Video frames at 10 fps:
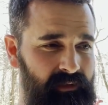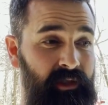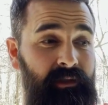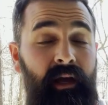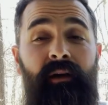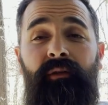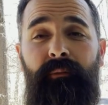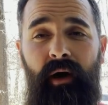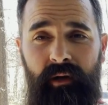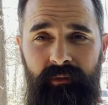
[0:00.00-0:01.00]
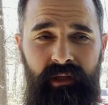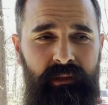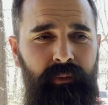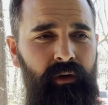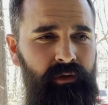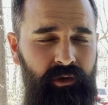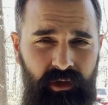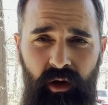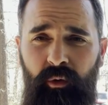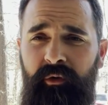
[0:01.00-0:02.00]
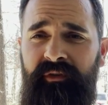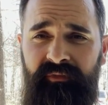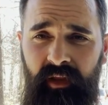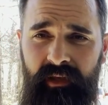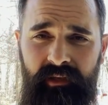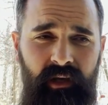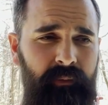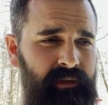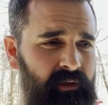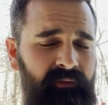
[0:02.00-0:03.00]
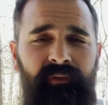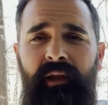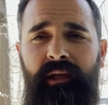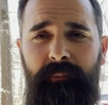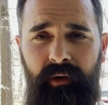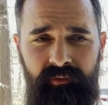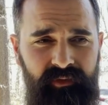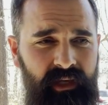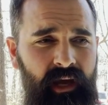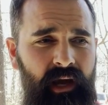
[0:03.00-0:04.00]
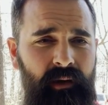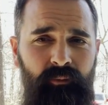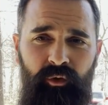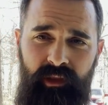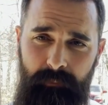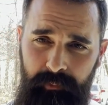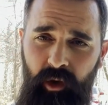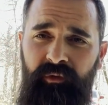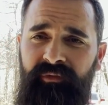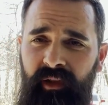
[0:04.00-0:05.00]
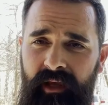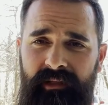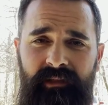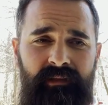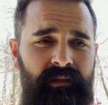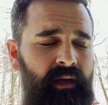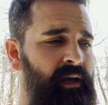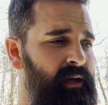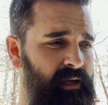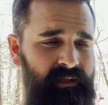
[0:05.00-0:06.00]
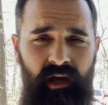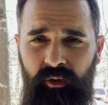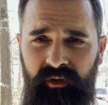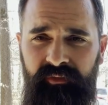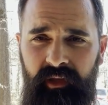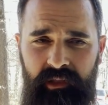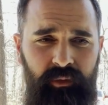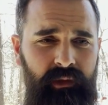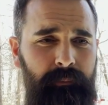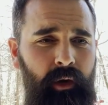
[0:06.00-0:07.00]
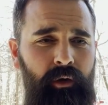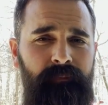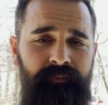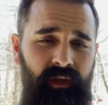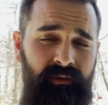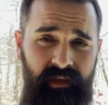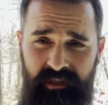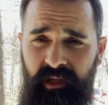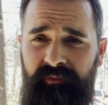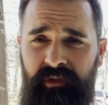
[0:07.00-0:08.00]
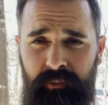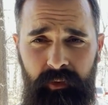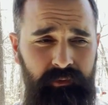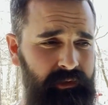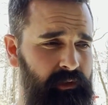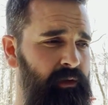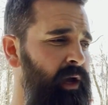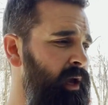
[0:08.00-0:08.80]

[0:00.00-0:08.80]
Just like on the bottom of this boat, you saw where it was flaking up. It's going to flake up over time with that boat flexes. It's not going to flex with the boat. This stuff is supposed to.